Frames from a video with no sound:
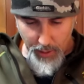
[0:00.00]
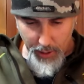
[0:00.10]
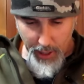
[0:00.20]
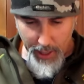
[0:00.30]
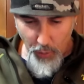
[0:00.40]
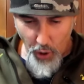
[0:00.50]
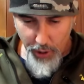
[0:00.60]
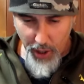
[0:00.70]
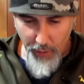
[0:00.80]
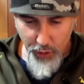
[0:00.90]
Okay, now
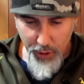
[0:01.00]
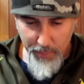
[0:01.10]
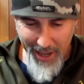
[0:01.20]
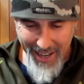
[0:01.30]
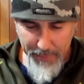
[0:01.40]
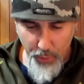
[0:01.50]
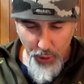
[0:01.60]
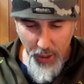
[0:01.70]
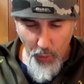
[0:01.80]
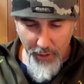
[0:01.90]
right now I've got the blade
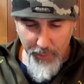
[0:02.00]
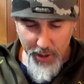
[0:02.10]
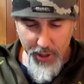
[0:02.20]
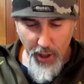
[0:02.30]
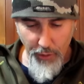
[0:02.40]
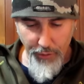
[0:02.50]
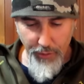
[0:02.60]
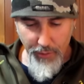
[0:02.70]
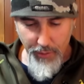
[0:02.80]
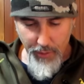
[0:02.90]
pointing away from myself,
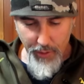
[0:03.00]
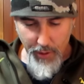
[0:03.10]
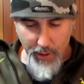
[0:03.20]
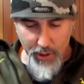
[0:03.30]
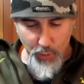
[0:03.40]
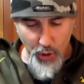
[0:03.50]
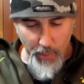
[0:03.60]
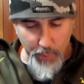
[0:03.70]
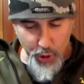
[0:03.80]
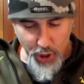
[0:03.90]
so when
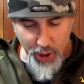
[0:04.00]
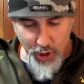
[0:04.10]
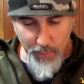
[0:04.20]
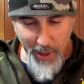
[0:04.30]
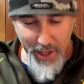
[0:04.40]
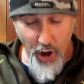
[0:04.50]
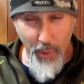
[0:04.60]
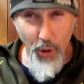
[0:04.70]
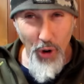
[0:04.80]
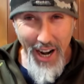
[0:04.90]
I'm pushing into the blade
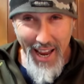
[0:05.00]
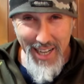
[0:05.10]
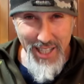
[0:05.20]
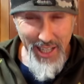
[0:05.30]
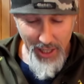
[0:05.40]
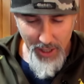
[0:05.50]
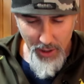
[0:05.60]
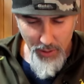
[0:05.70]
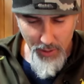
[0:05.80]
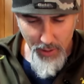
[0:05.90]
I'm relaxing,
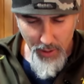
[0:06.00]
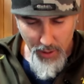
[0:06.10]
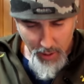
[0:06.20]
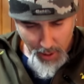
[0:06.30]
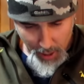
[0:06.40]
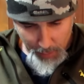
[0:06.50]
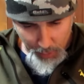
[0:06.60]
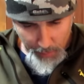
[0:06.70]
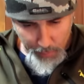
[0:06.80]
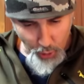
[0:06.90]
and then
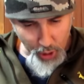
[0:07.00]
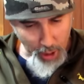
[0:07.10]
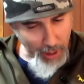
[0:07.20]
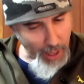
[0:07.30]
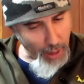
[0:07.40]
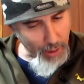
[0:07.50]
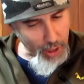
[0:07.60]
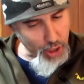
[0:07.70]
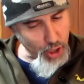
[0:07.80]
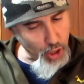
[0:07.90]
when I'm pulling I'm allowing
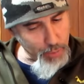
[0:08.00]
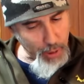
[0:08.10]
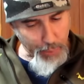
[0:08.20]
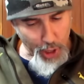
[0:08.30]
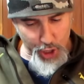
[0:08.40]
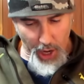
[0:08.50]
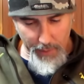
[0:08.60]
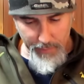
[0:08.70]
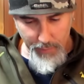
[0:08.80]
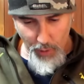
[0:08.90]
a little bit of pressure,
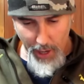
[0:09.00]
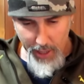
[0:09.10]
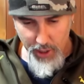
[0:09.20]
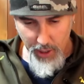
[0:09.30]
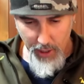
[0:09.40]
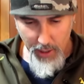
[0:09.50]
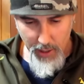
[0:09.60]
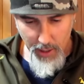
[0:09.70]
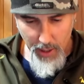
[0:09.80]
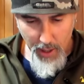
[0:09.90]
relaxing,
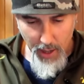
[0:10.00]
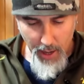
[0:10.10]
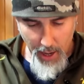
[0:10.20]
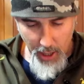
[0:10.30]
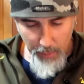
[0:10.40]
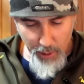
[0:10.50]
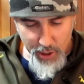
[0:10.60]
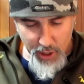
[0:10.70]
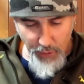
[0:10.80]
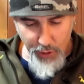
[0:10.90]
and I'm
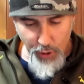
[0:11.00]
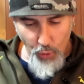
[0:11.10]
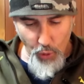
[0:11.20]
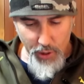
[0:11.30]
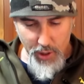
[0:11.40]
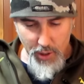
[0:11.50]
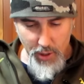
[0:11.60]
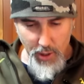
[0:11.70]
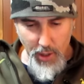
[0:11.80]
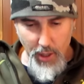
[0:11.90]
listening for the
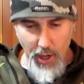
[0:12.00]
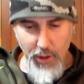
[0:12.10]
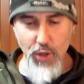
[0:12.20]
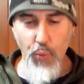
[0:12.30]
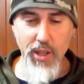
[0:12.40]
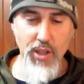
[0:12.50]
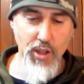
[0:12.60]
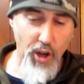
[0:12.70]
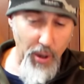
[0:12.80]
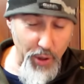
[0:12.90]
noise. Now this
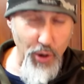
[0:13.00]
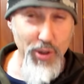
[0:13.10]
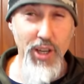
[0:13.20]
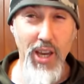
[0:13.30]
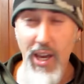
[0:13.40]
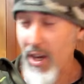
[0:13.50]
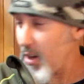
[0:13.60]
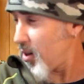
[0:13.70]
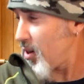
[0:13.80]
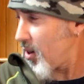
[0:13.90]
whetstone I'm using here